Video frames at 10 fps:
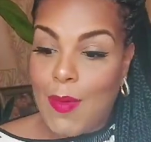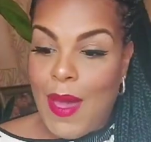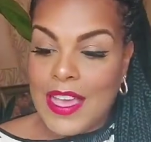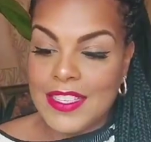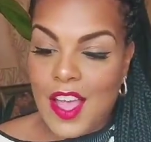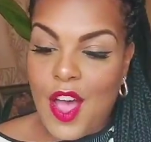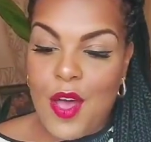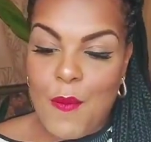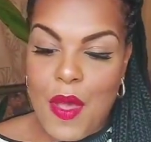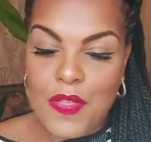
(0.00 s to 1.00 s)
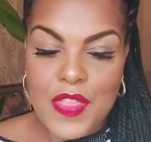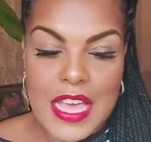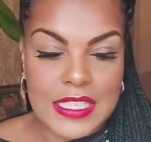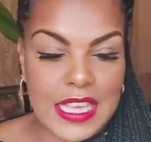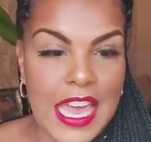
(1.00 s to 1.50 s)
Anyways,
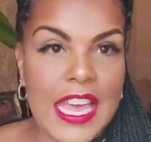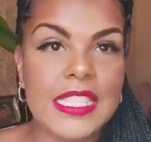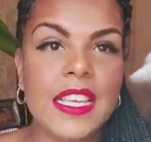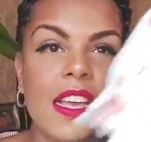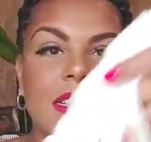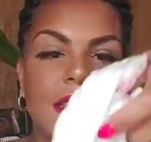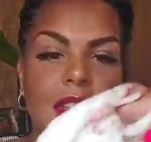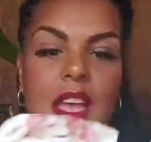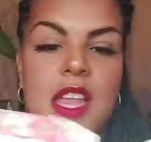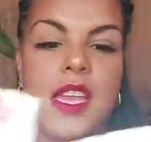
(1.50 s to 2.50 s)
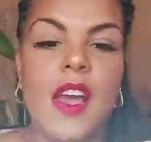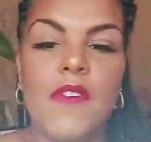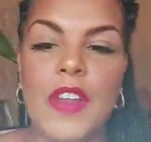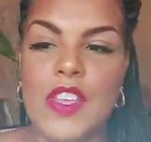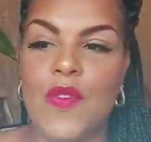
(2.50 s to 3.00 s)
this is a
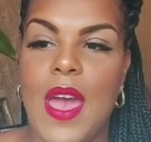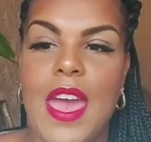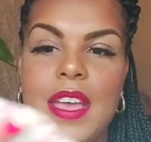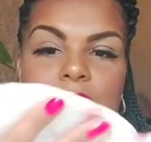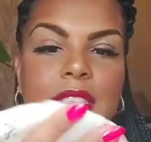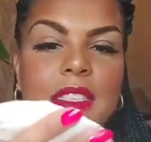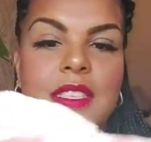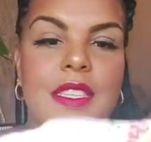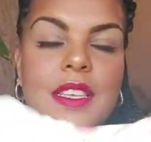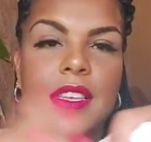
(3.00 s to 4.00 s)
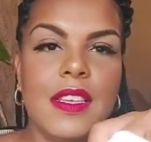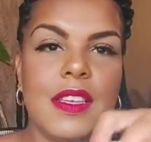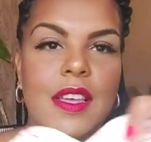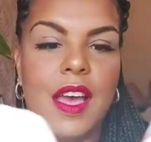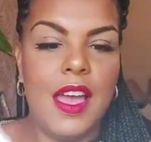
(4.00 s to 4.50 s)
lovely dress.
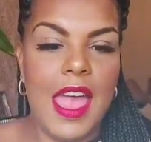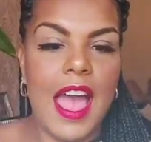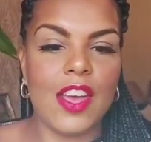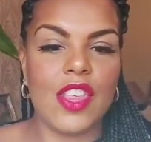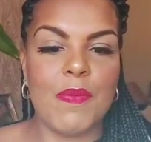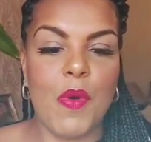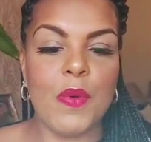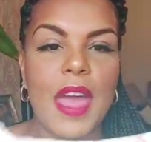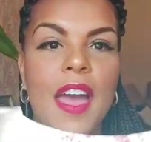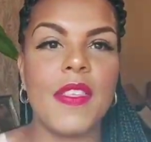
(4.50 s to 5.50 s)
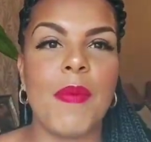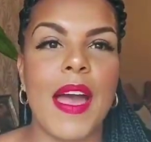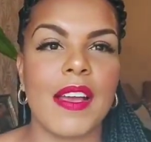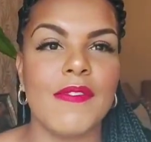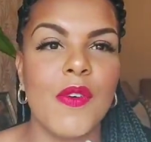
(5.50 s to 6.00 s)
I actually pulled it out of the
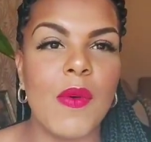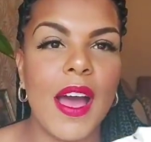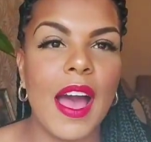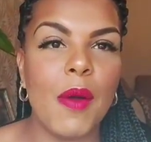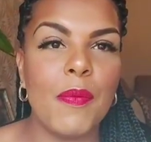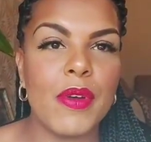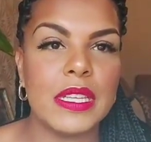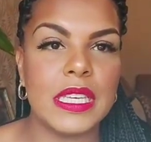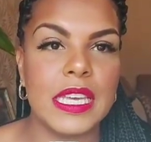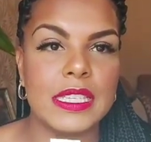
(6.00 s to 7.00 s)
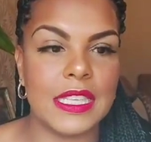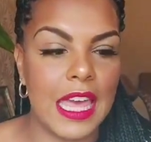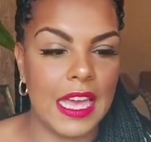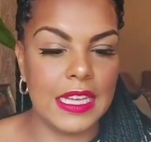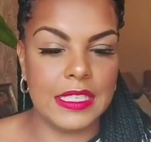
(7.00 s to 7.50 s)
bag and thought, how pretty is
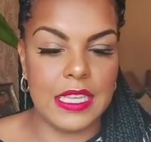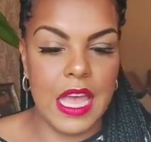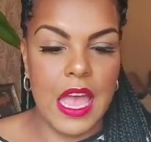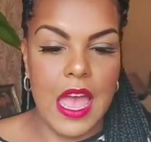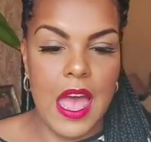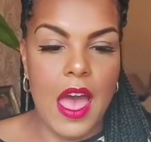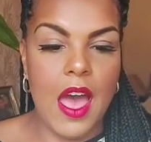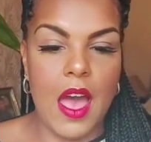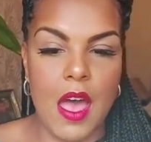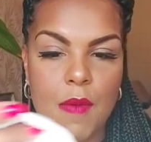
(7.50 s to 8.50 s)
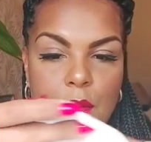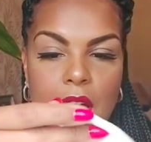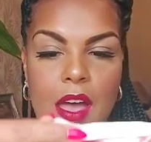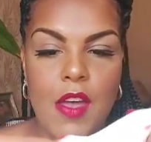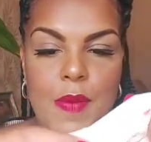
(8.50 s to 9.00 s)
this?
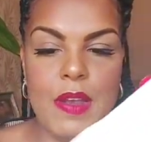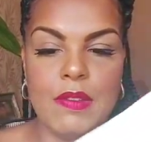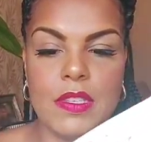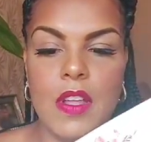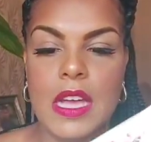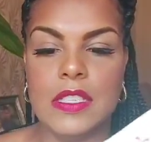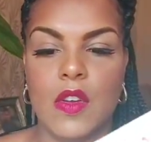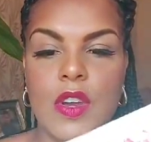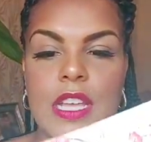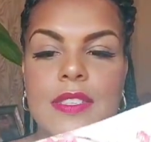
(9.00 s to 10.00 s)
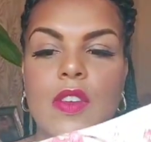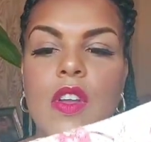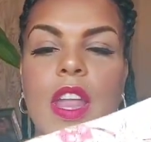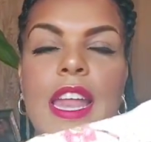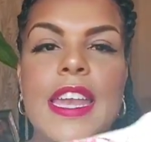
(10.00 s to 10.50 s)
I hope it looks nice on. It's
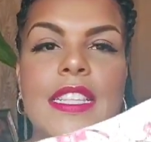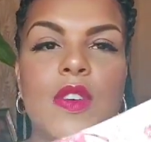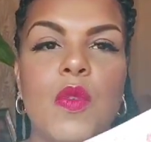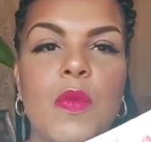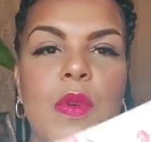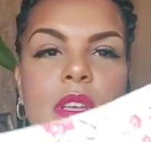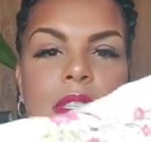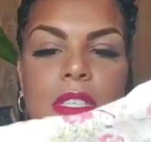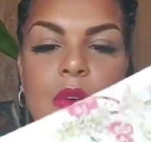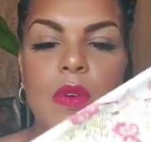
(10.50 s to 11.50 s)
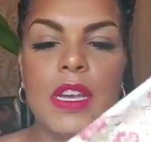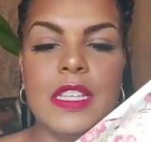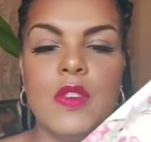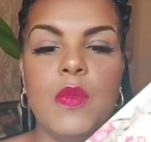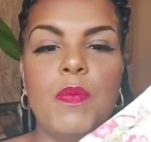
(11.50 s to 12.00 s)
got like
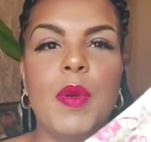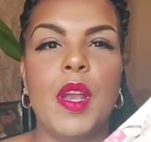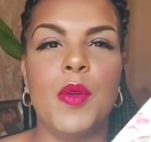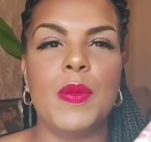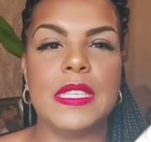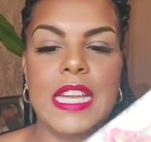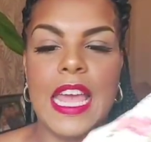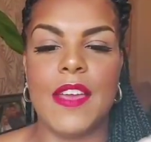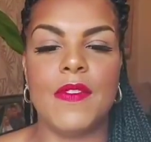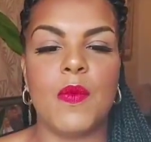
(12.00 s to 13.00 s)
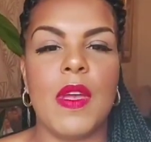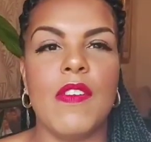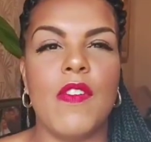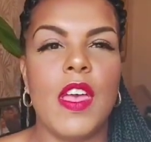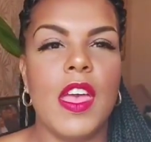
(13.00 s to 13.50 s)
little balloon sleeves
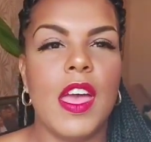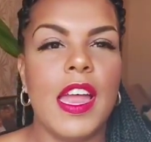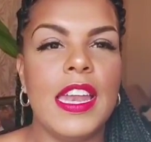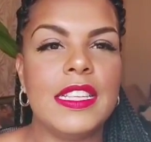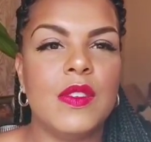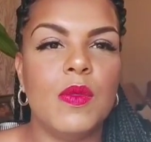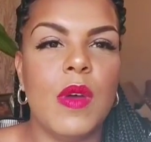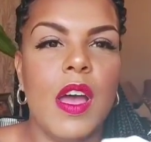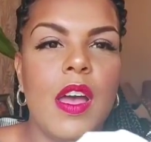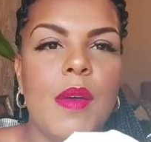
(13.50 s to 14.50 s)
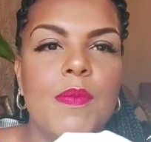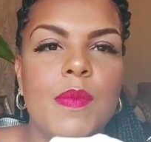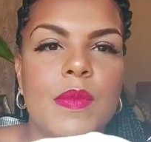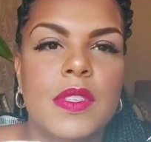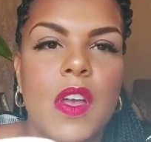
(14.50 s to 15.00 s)
with a little
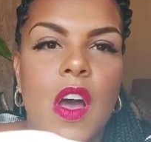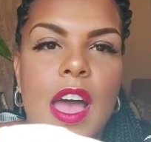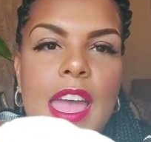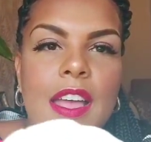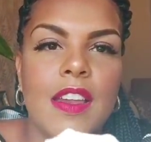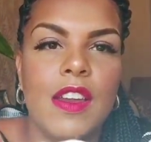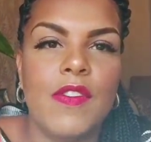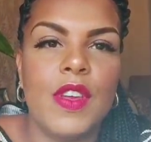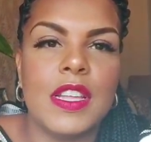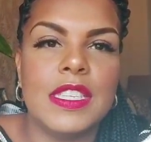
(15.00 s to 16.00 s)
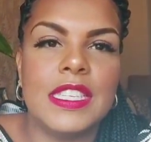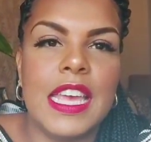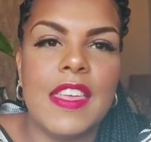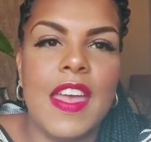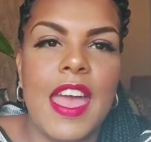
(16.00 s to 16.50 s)
tie. I don't know if you can
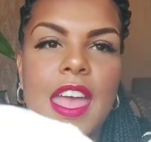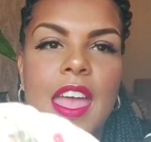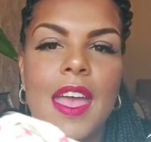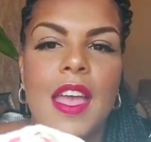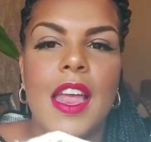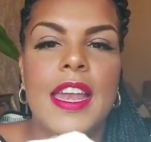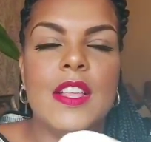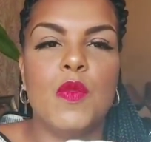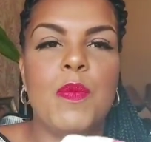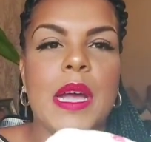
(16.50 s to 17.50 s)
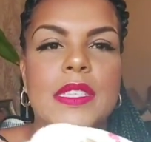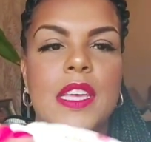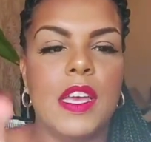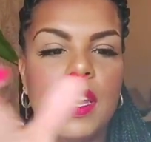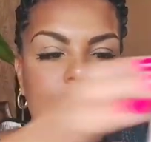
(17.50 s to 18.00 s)
see there, little
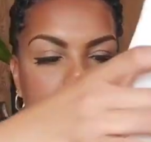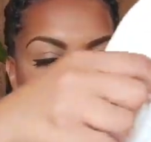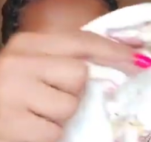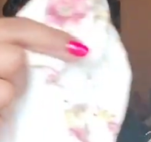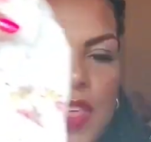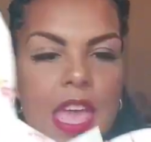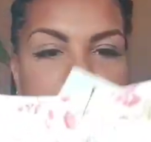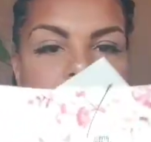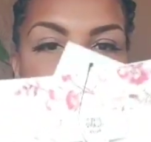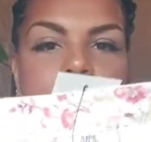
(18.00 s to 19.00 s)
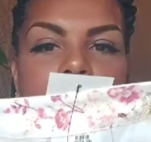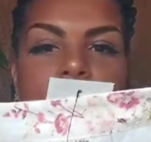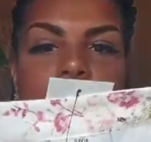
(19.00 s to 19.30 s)
button on the end.